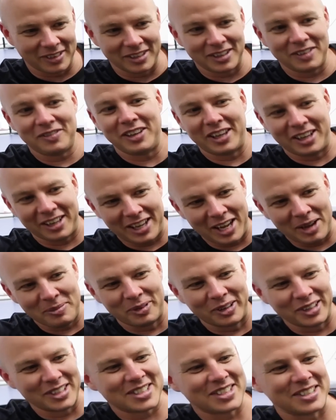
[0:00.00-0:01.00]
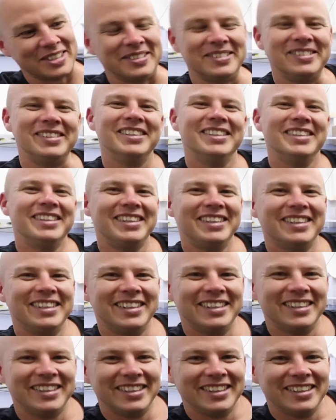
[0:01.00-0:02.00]
We had a cap
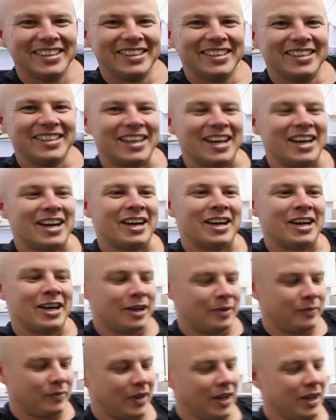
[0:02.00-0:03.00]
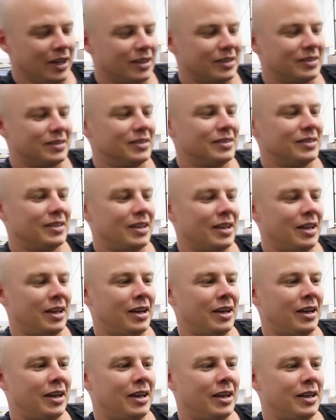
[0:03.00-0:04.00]
on it still.
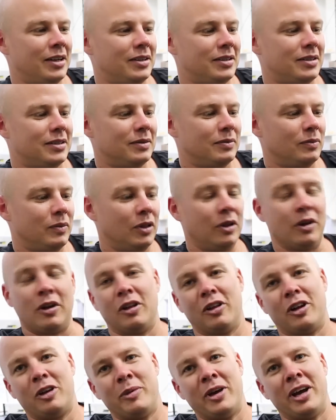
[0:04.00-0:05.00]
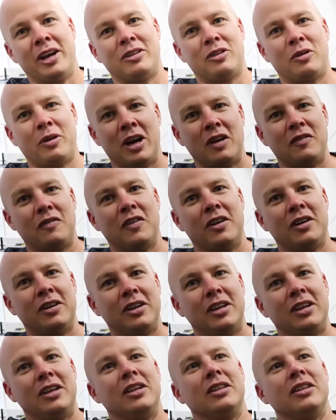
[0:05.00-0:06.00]
And we learned a lot about
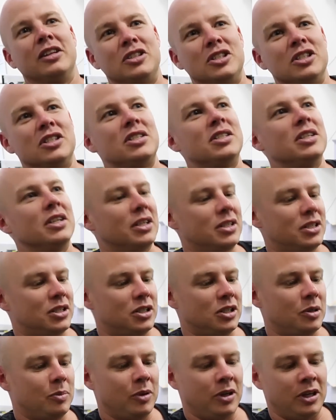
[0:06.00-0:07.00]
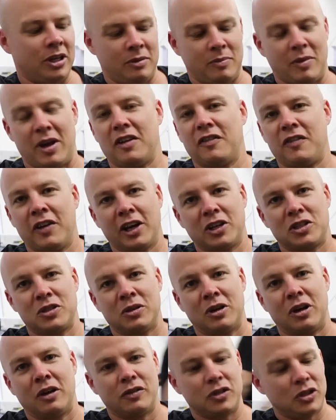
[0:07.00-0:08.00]
crowdfunding, logistics, shipping,
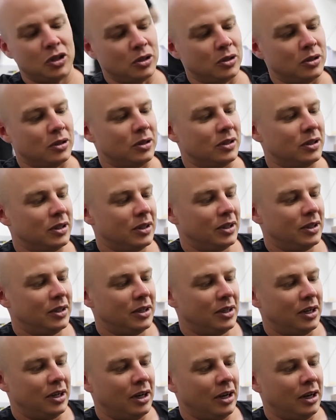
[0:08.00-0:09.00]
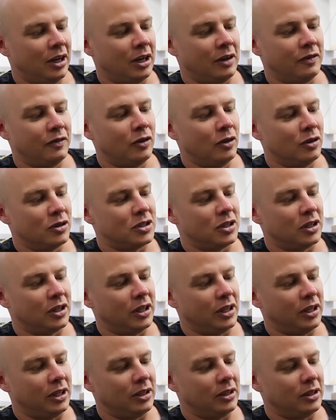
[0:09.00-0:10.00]
manufacturing offshore.
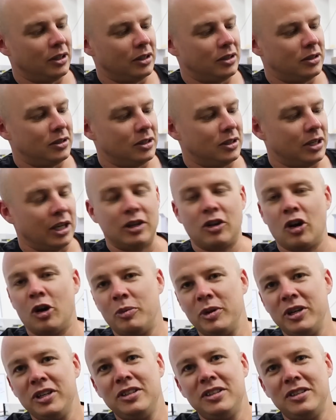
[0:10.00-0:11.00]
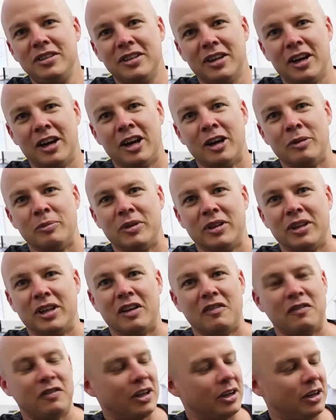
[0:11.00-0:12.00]
Unfortunately, it did get copied, and
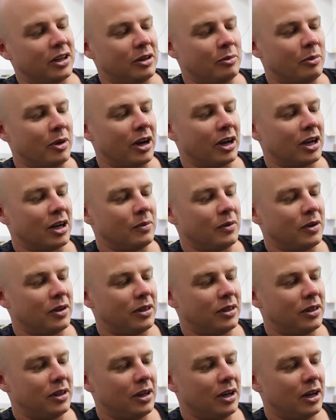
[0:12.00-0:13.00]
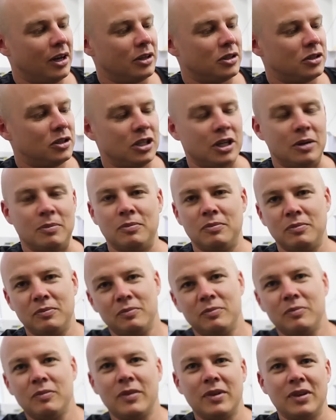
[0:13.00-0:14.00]
they flooded the market with cheap,
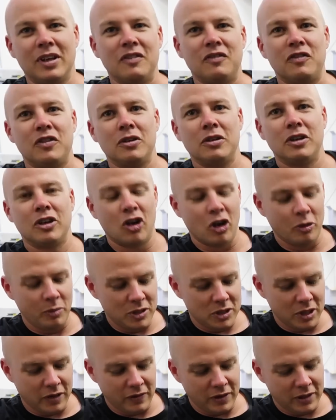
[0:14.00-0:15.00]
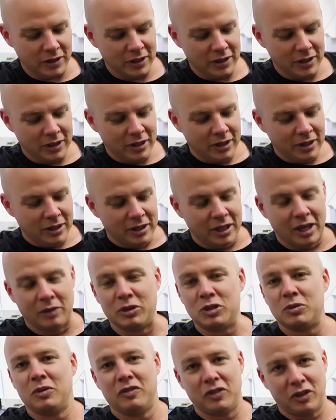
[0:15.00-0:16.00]
inferior copies of it,
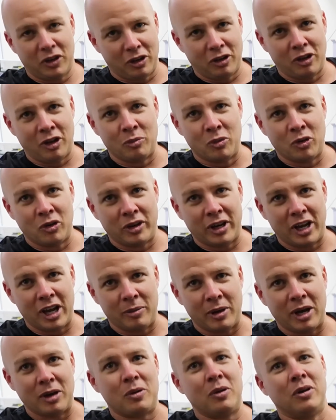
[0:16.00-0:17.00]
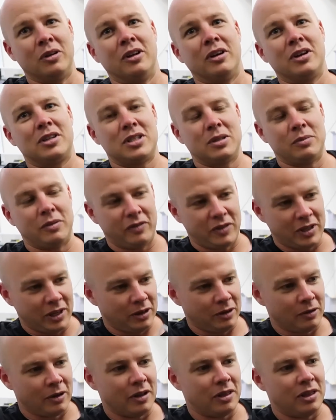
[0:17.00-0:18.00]
which we've learned a lot more now at Quadlock, so we've
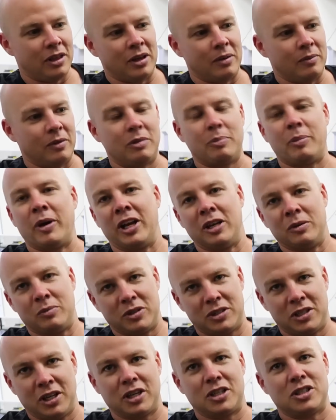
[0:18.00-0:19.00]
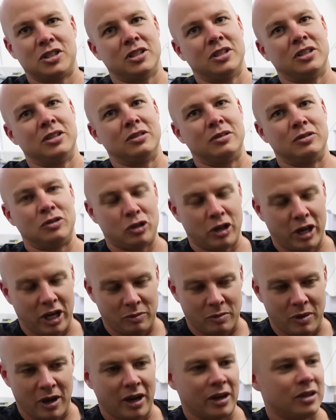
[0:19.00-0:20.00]
done the right thing with patent protection,
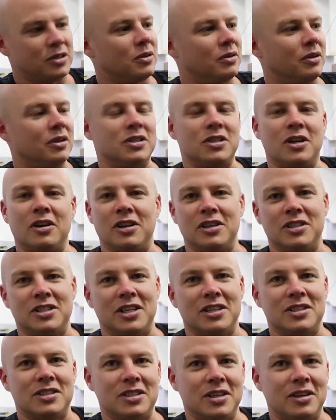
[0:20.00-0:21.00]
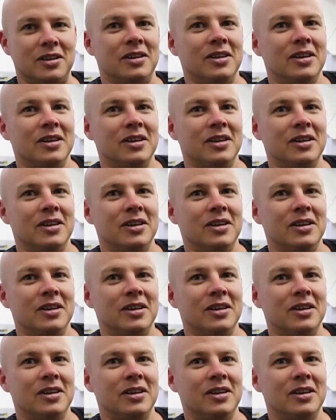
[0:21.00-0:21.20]
trademarks, all those kind of jazz. So.